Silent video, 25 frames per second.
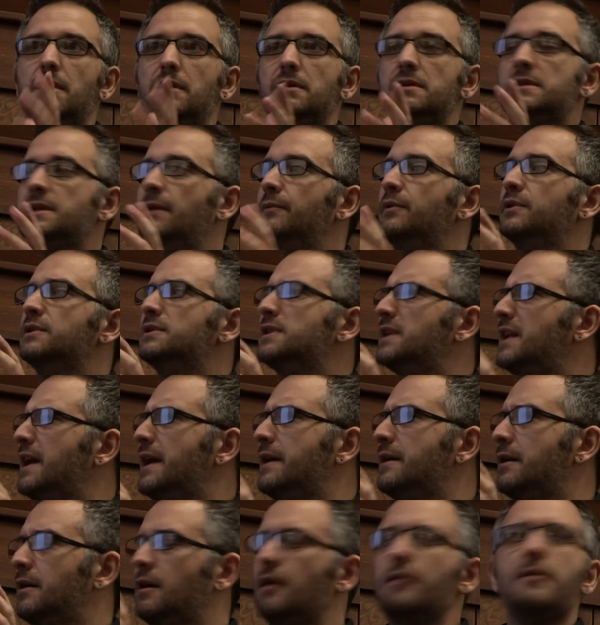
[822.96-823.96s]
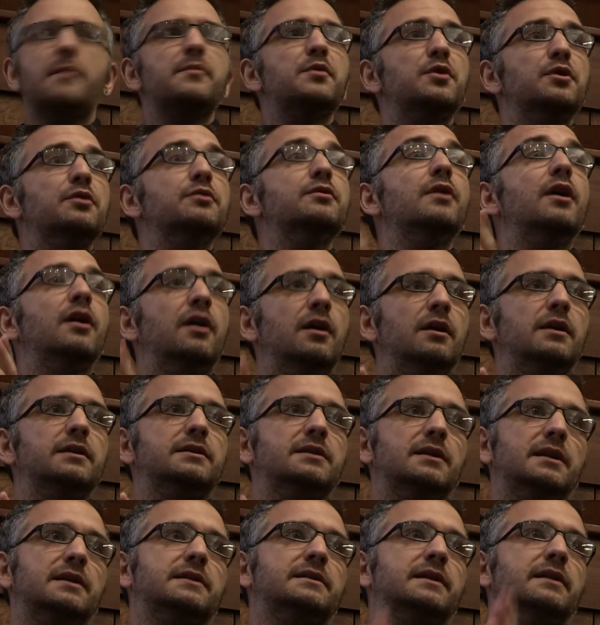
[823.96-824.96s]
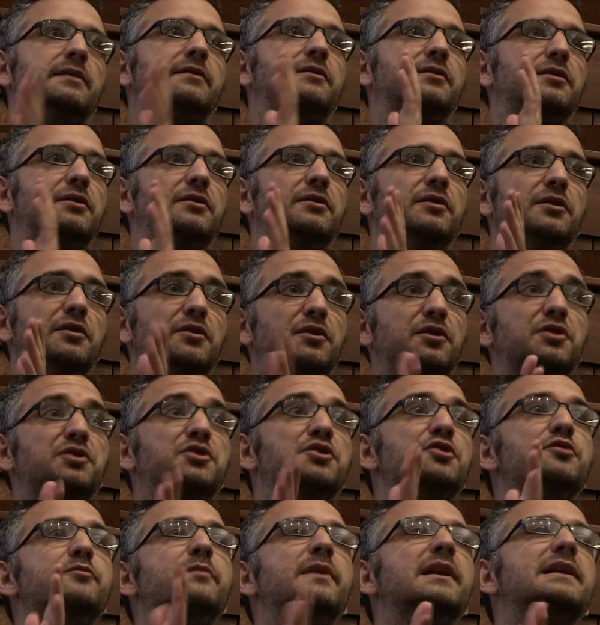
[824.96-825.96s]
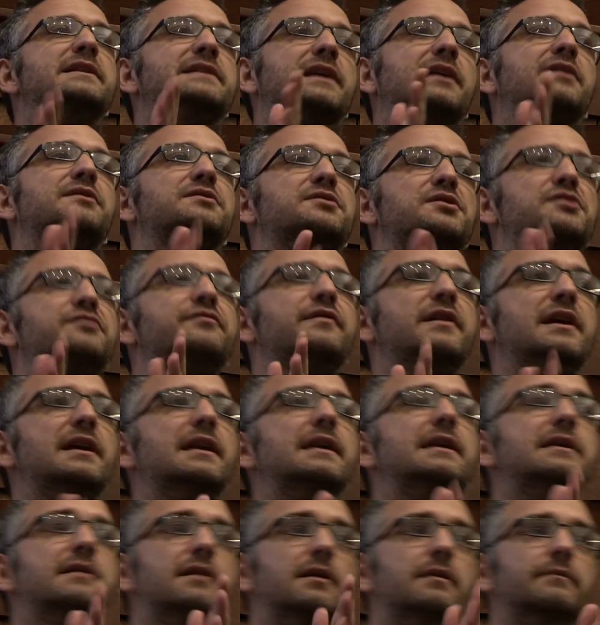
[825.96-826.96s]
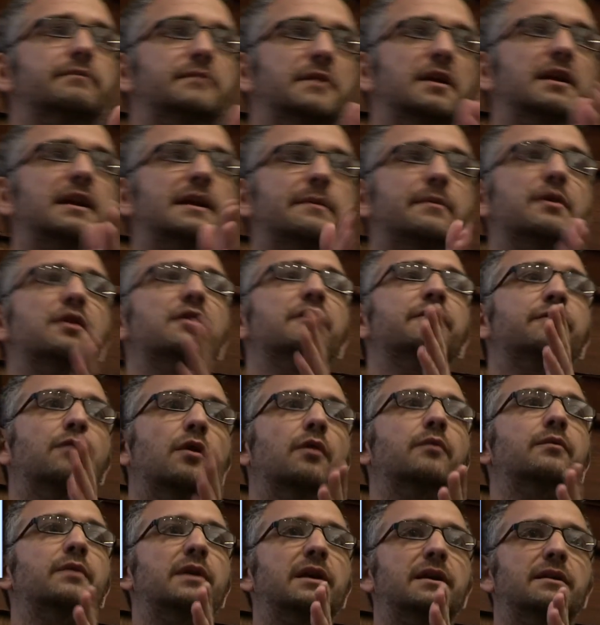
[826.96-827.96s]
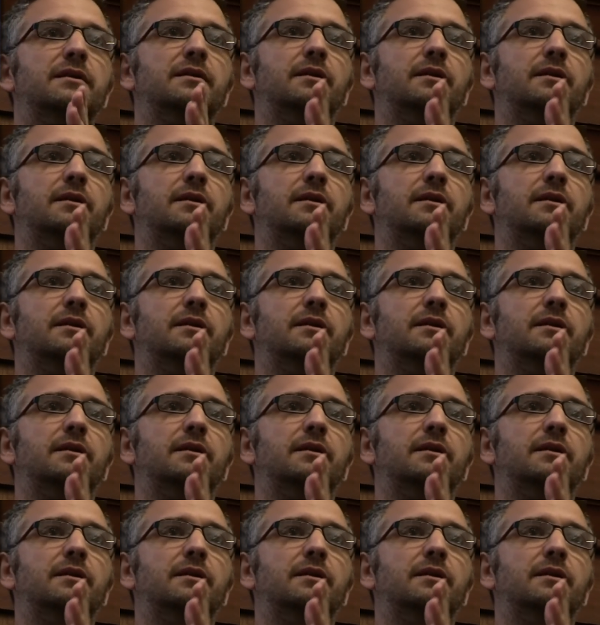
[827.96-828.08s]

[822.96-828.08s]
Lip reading: someone today, I can't remember who earlier today, said that the 2 milliseconds is really the limit of what